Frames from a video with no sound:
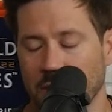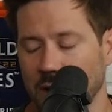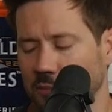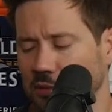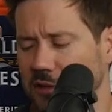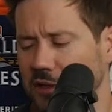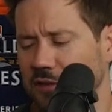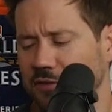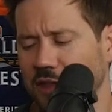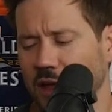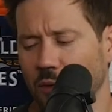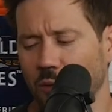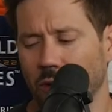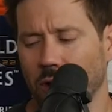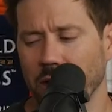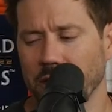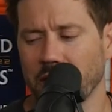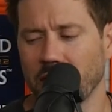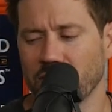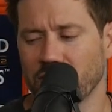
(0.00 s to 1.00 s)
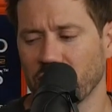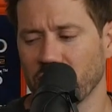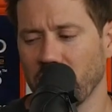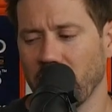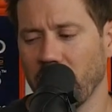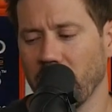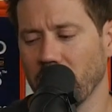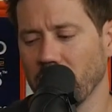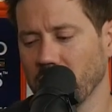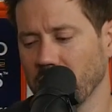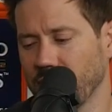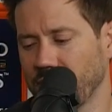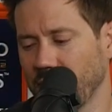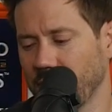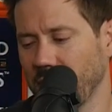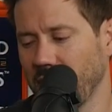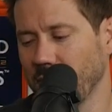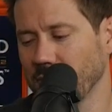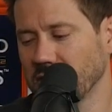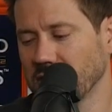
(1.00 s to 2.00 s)
I believe they won yesterday, if
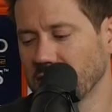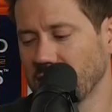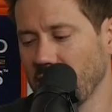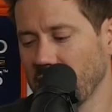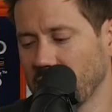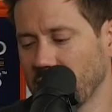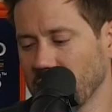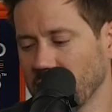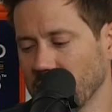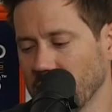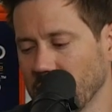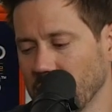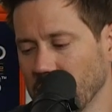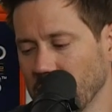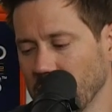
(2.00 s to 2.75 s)
I'm not mistaken,